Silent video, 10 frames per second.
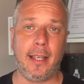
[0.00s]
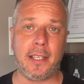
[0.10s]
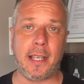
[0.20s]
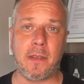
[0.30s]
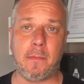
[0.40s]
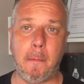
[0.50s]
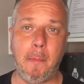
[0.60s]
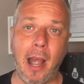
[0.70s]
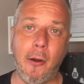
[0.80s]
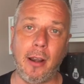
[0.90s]
seems to be
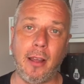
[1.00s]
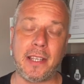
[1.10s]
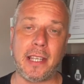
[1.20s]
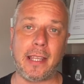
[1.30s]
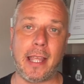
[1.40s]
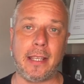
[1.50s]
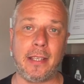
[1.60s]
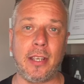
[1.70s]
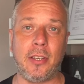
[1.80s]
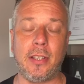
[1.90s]
paralyzing their
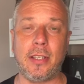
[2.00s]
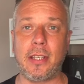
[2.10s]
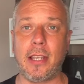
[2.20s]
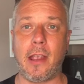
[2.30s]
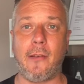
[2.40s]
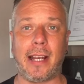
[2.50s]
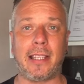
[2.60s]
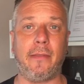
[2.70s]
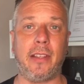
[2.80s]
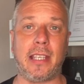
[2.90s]
decisions, their
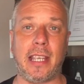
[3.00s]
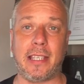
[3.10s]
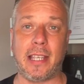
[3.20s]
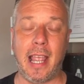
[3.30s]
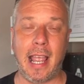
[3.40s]
activities,